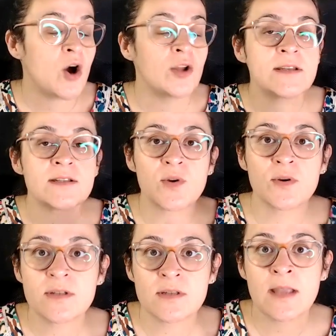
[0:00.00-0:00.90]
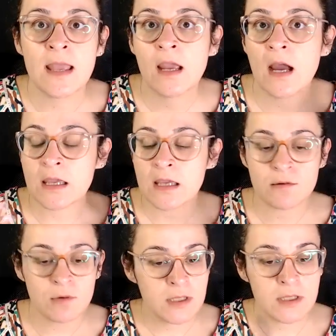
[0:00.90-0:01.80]
On a certain day, I
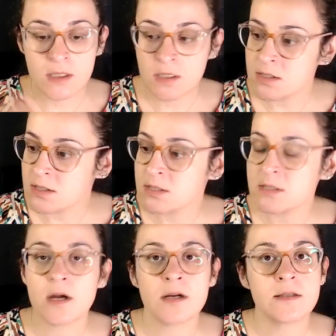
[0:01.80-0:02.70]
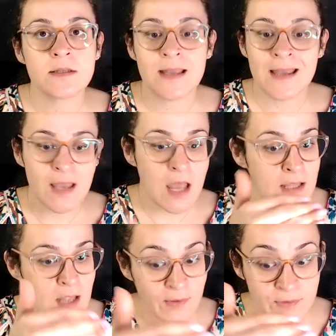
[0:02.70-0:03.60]
can really start the day,
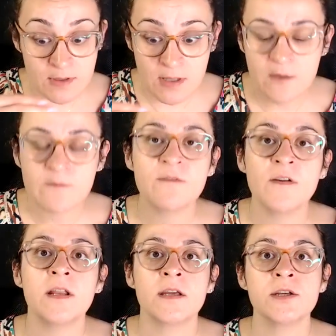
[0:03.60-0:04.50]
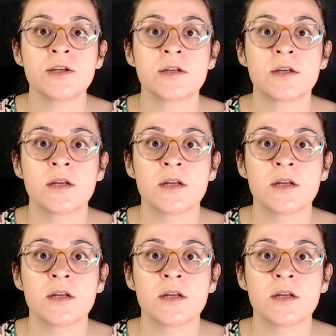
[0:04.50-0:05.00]
and until I finish